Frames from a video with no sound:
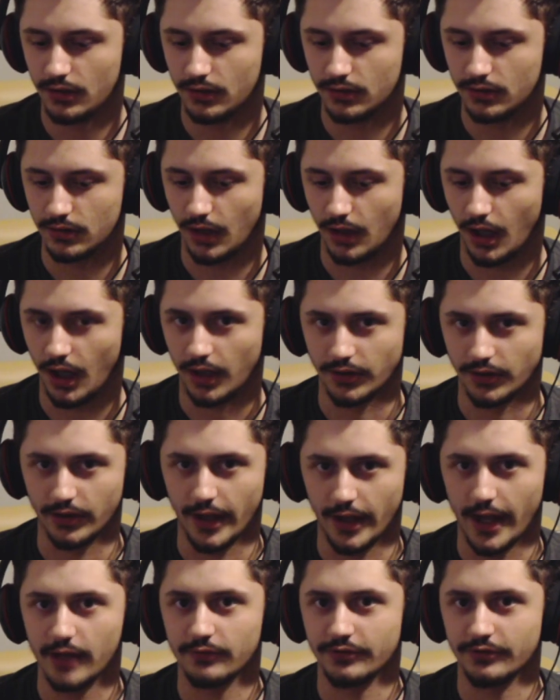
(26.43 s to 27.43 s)
uh, the
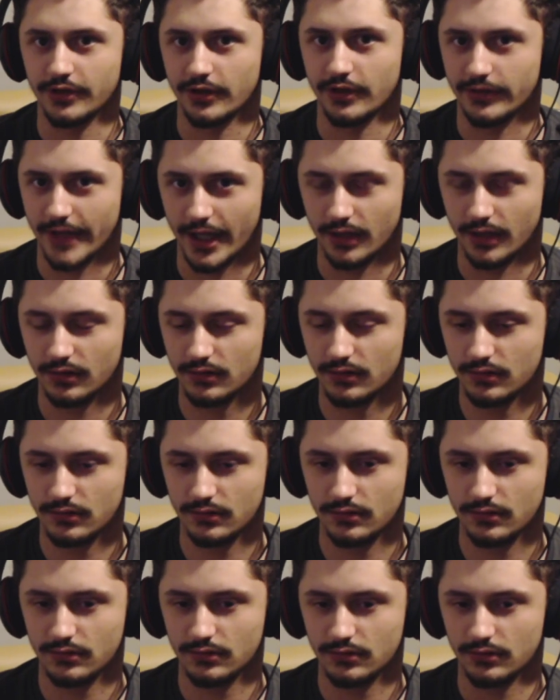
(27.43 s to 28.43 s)
area that
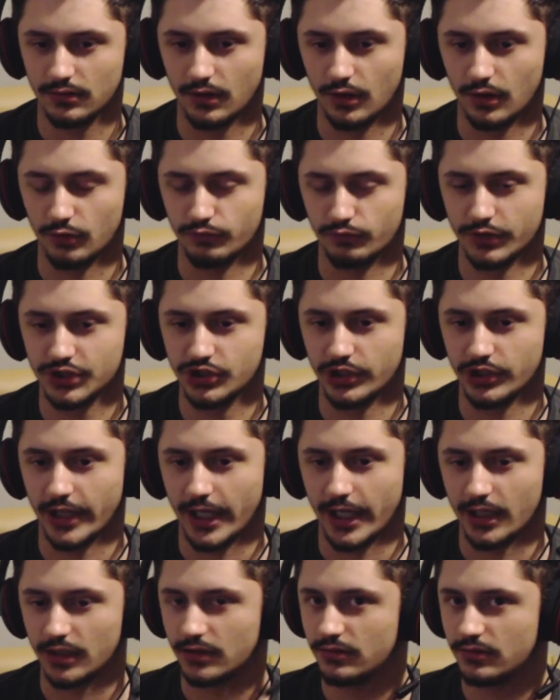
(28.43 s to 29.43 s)

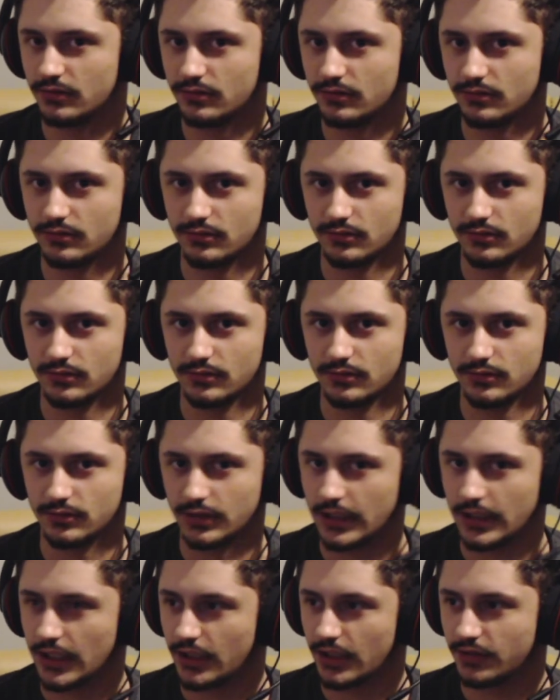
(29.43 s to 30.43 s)
originated
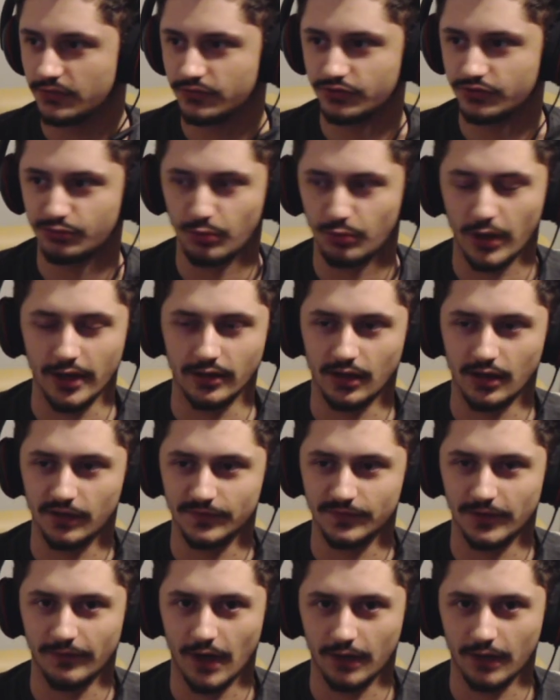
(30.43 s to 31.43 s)
the spread of
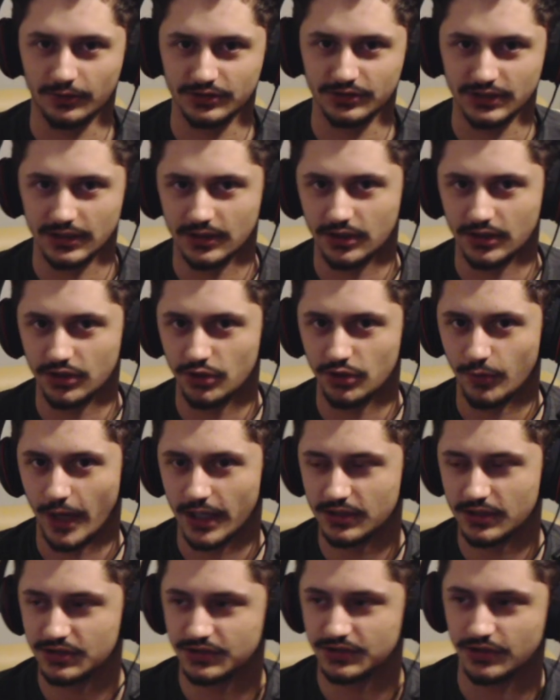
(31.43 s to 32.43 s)
the virus in the U
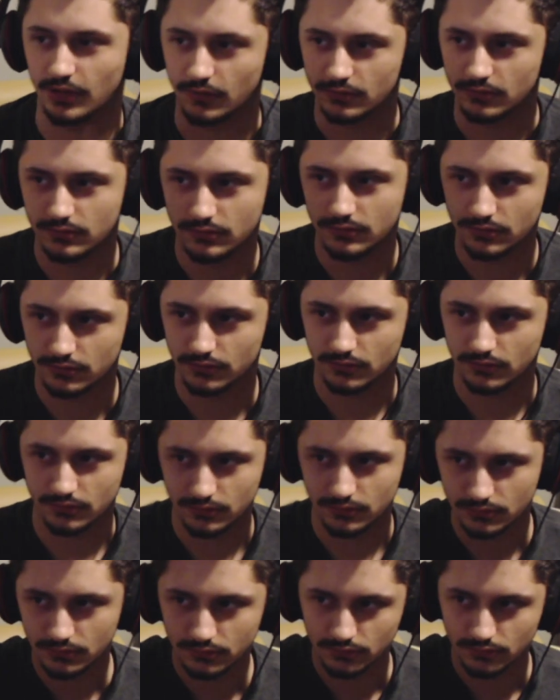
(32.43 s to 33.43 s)
S, so,
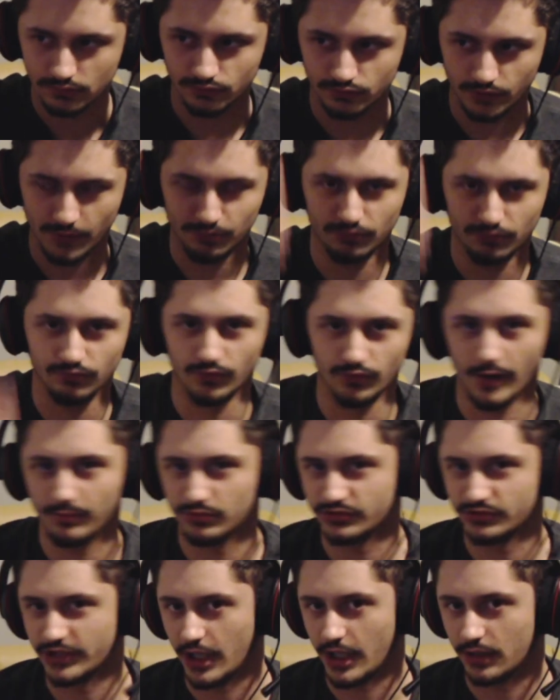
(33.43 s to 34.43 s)
rep,
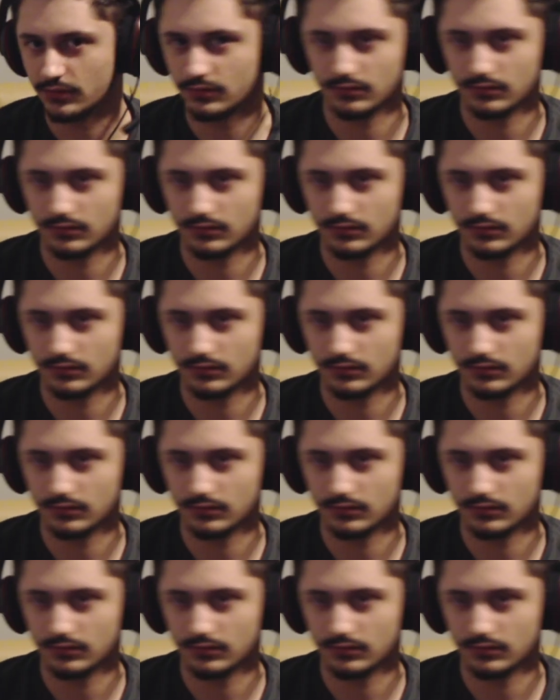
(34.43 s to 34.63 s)
represent,